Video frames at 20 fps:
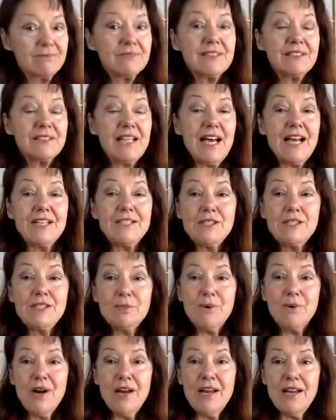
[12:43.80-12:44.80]
light
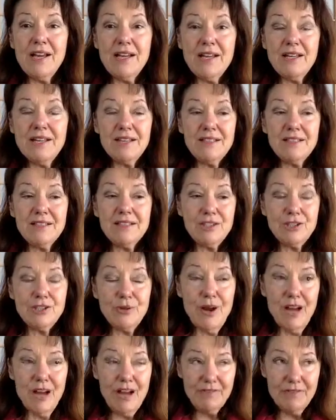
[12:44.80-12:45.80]
spray,
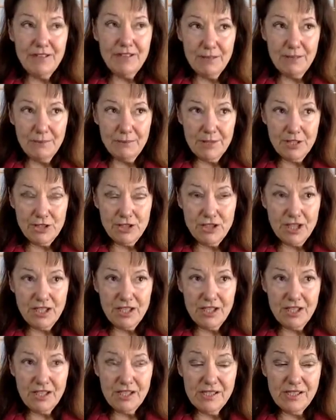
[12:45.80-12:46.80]
you have
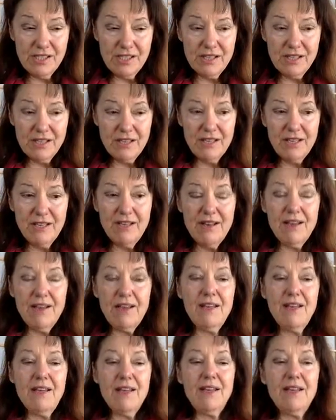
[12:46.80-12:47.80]
images,
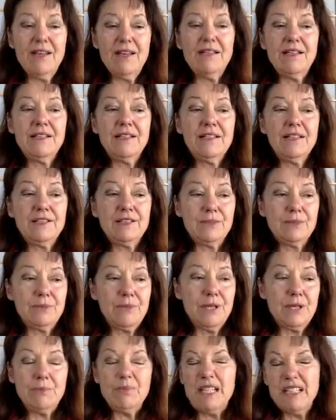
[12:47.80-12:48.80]
and
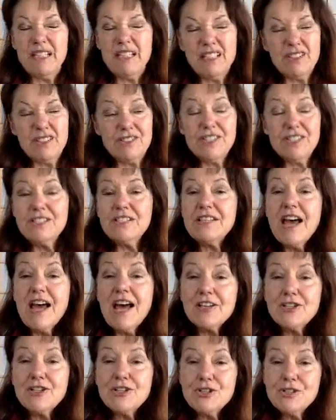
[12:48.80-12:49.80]
maybe little
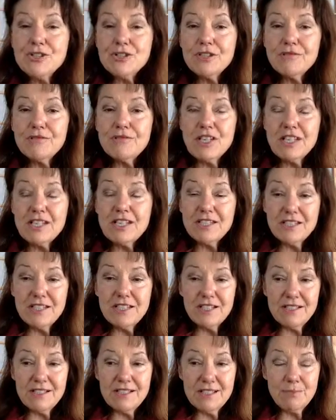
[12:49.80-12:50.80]
statues of things
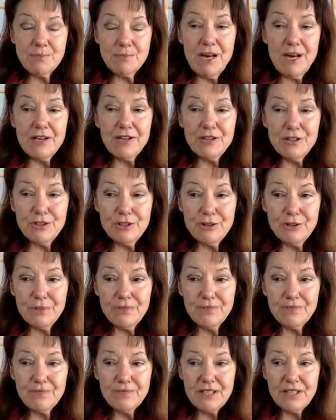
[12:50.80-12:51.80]
that inspire you,
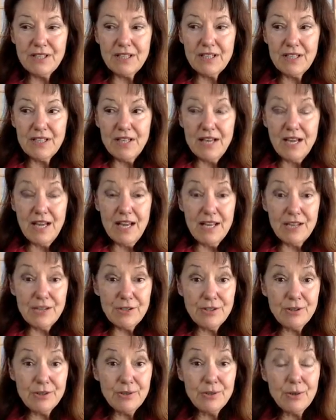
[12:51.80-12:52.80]
and
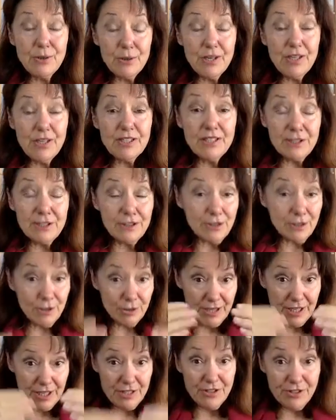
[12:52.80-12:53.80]
you go in and you
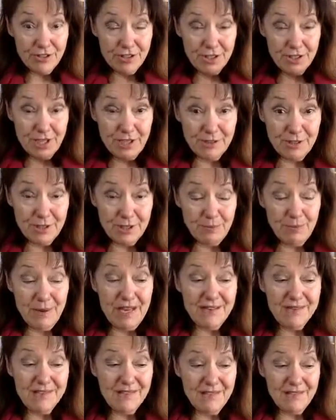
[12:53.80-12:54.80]
create your sacred
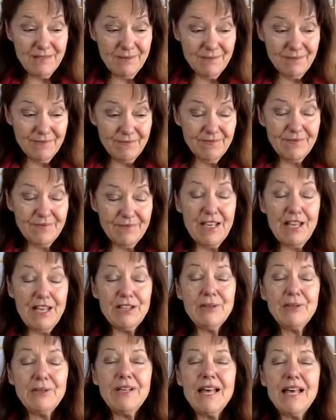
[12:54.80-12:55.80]
space,
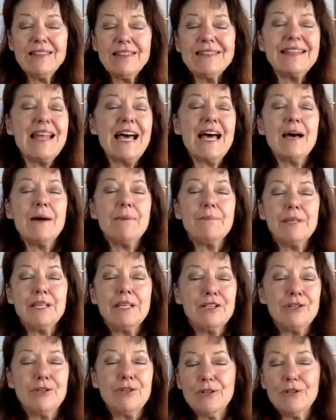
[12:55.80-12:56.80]
and you let that
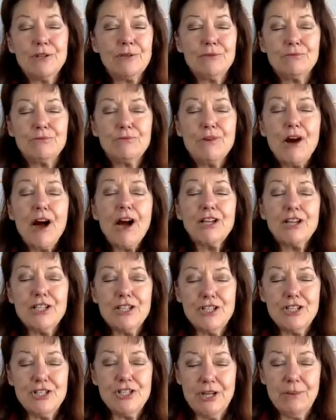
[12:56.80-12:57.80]
be your
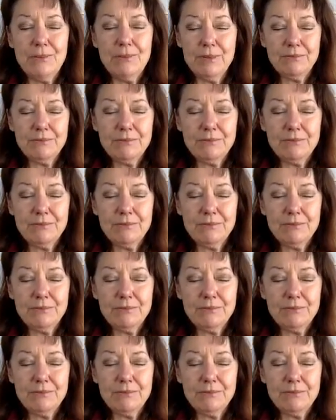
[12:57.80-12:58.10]
rocket ship